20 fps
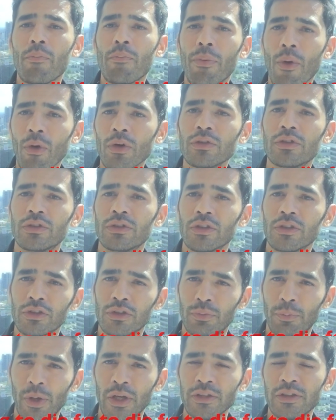both
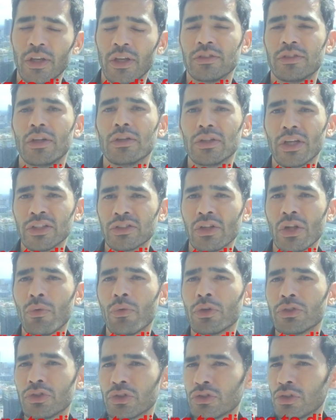SpaceX and Tesla
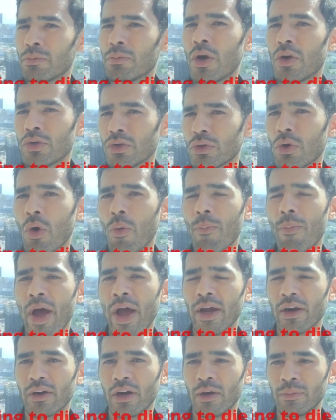were just about to go
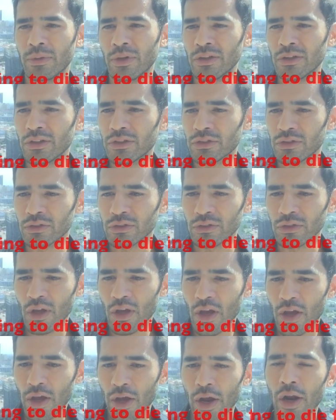bankrupt, and this is
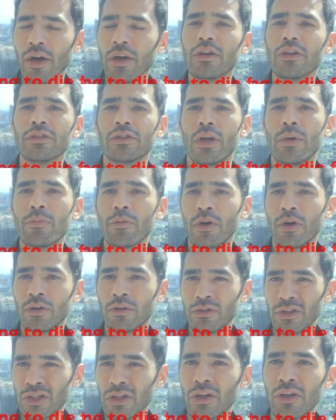in
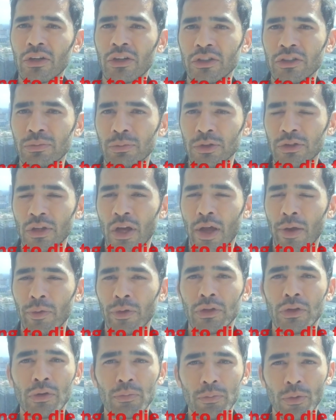December, near Christmas time,
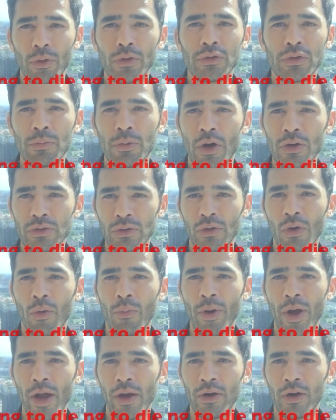and they were both about to
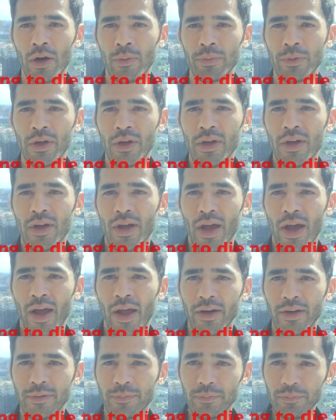go bankrupt.
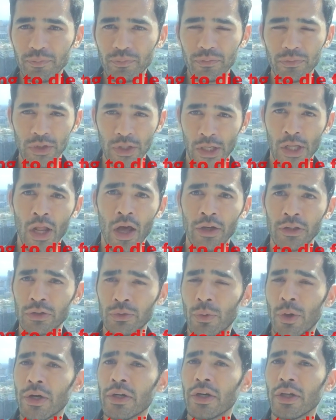And Elon
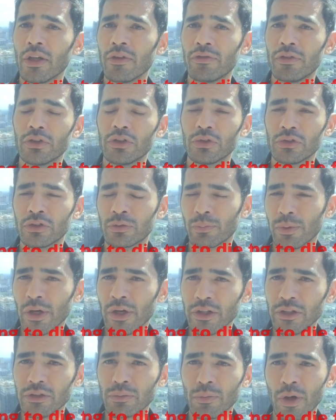is wondering if he should
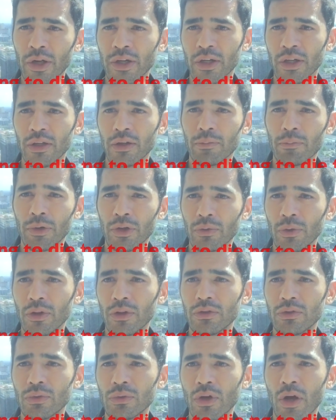split his money
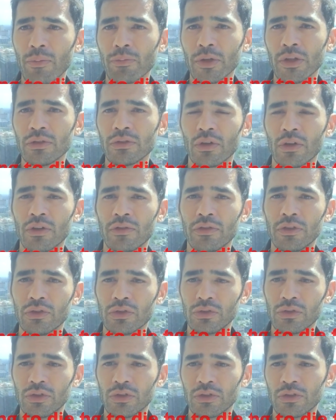between the two companies, or if he
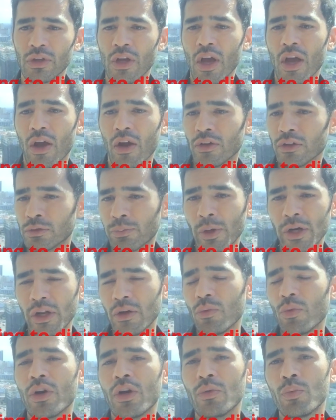should just,
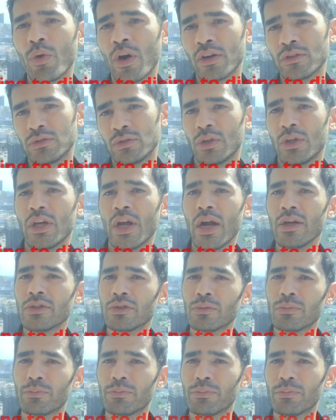splitting wouldn't work, so he had
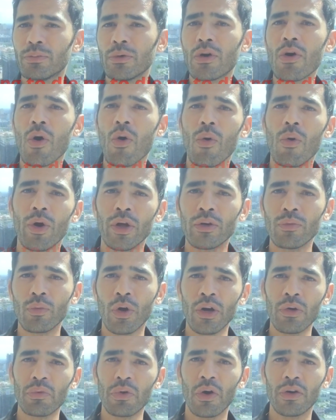to go in
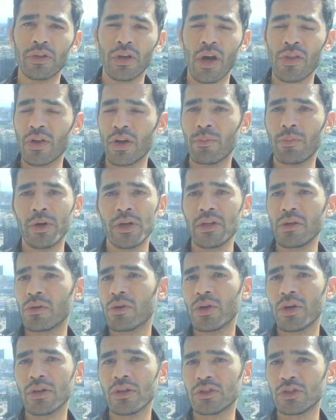one way or the other, but he
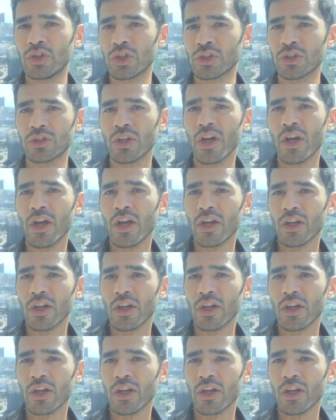couldn't just